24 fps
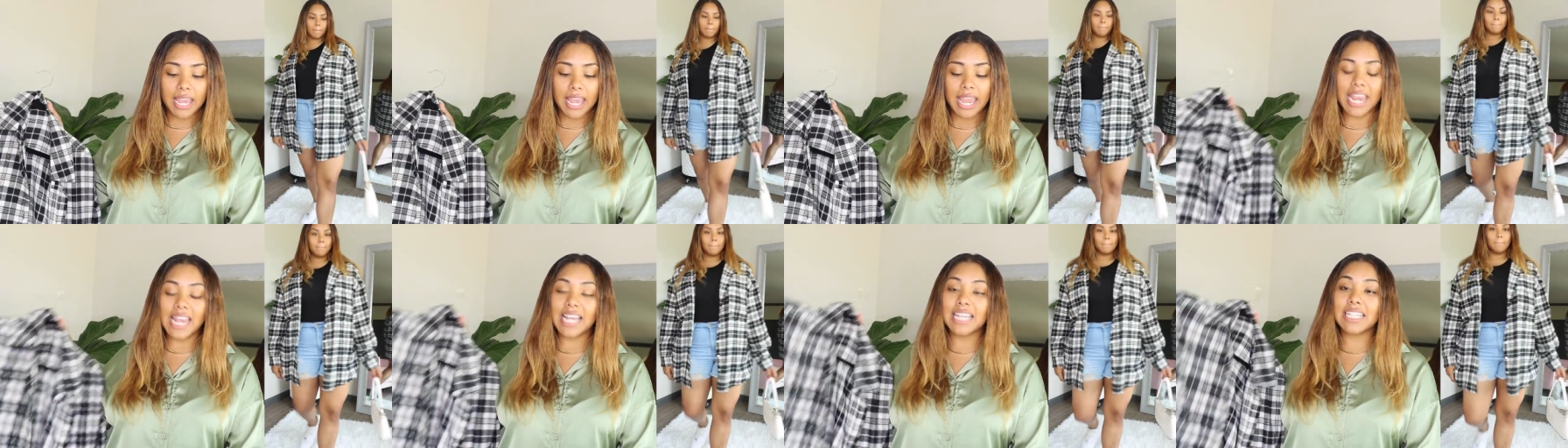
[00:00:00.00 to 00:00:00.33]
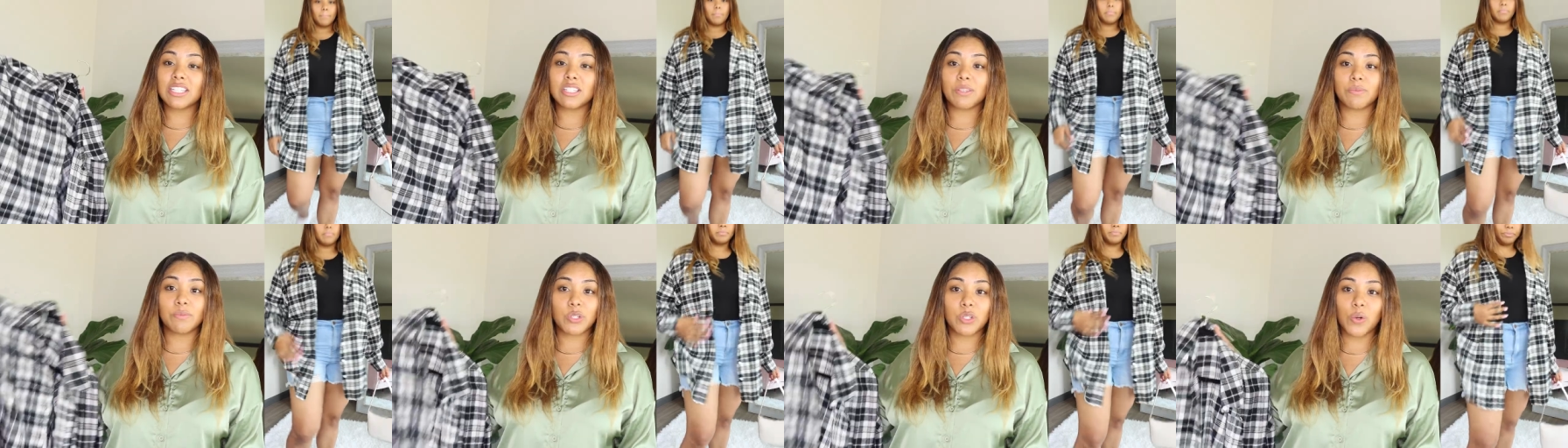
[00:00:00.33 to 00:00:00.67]

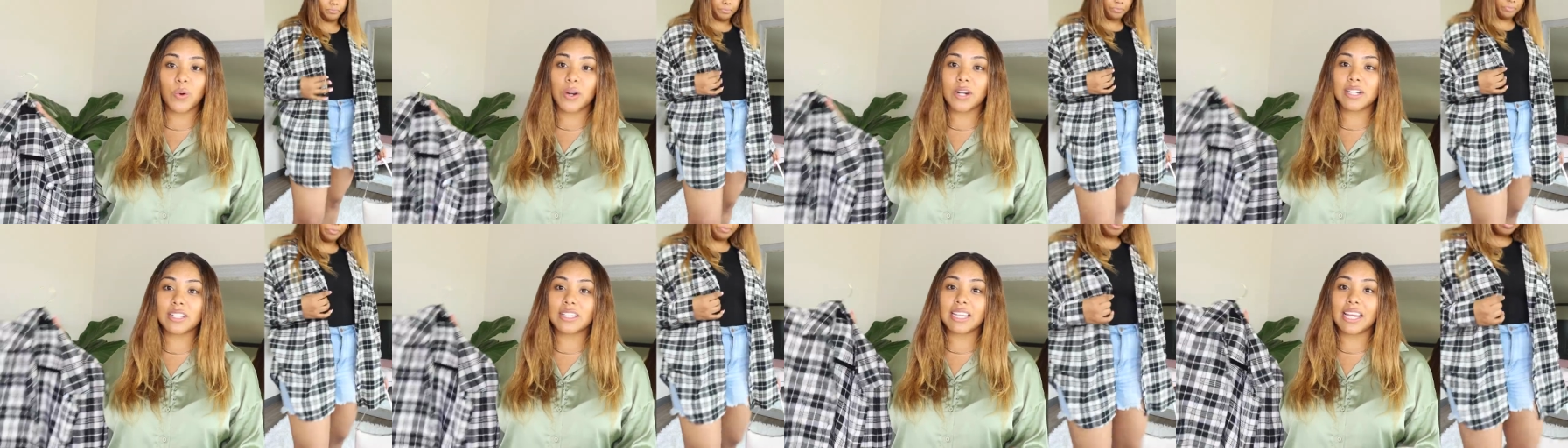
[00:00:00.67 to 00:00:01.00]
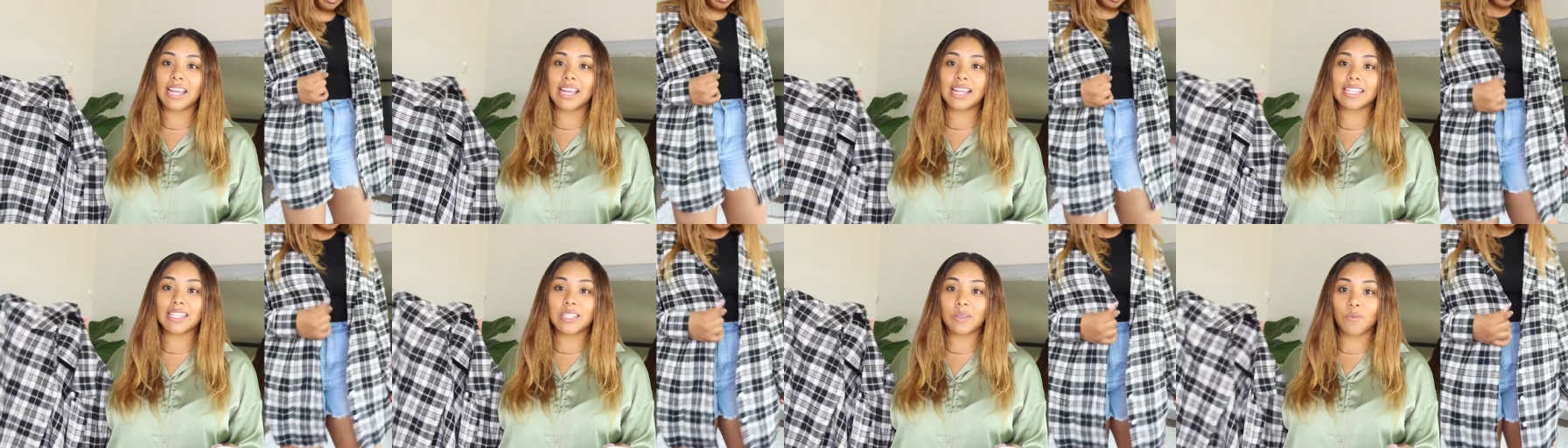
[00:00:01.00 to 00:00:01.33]
and some shorts
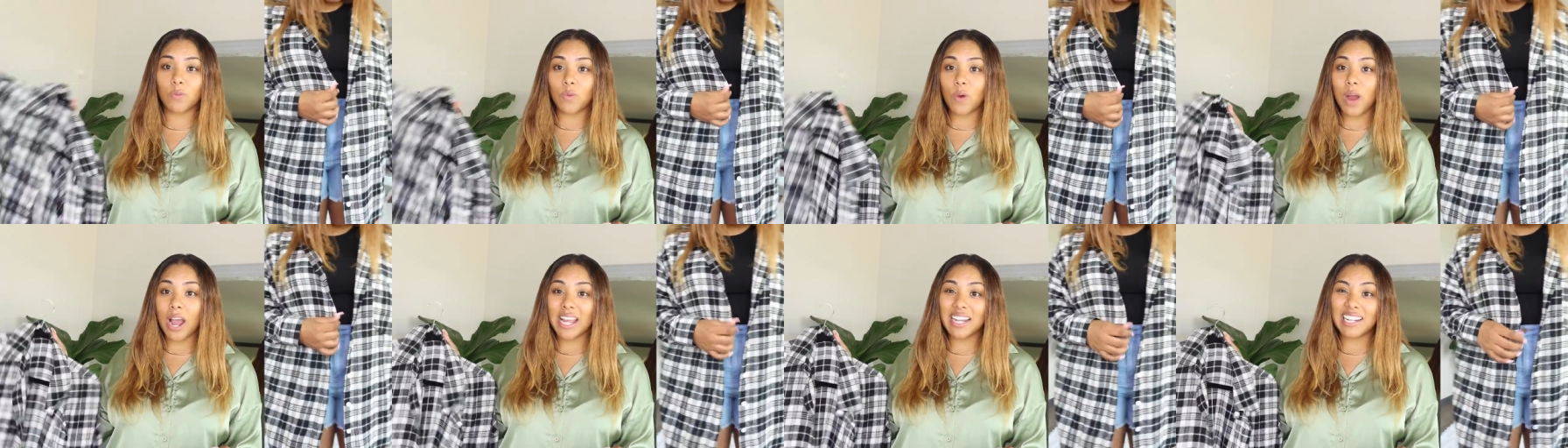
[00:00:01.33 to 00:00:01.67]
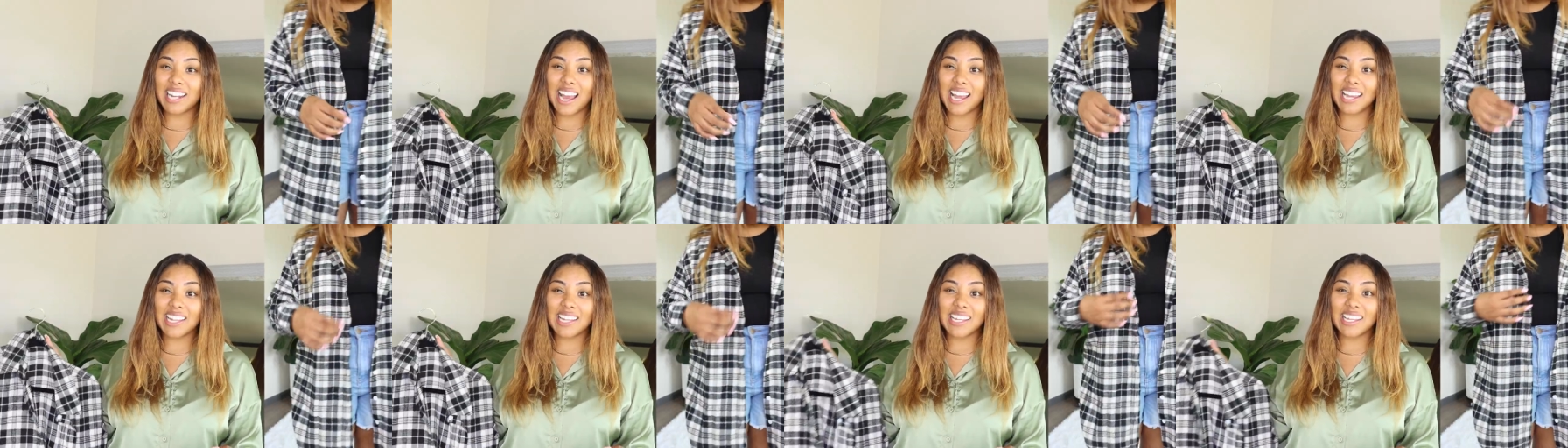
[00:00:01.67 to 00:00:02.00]
and some white
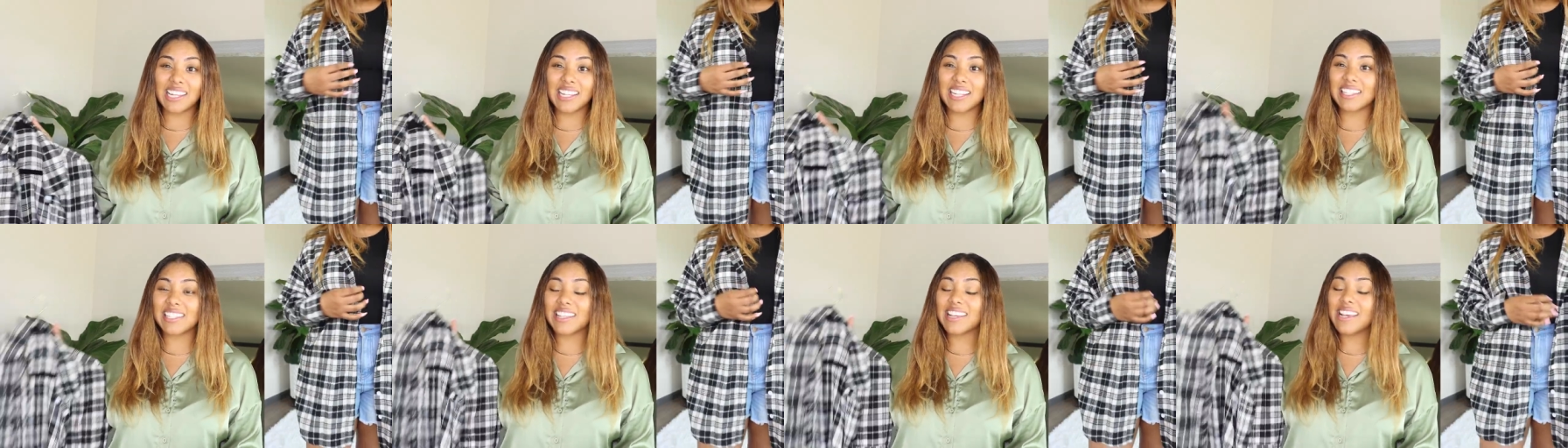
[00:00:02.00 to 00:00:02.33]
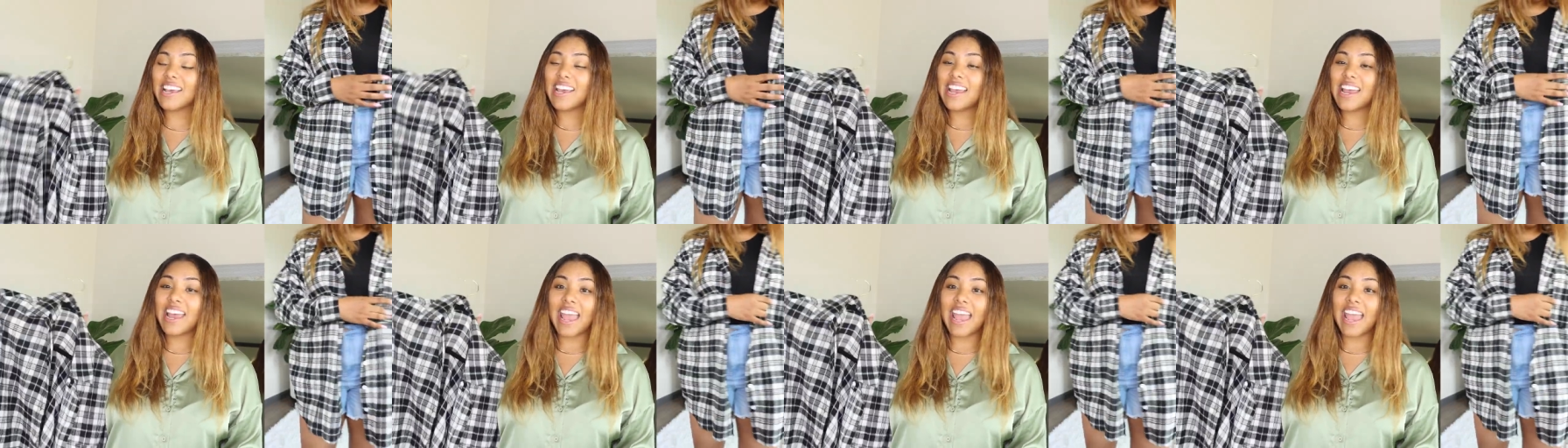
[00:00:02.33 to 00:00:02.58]
Nikes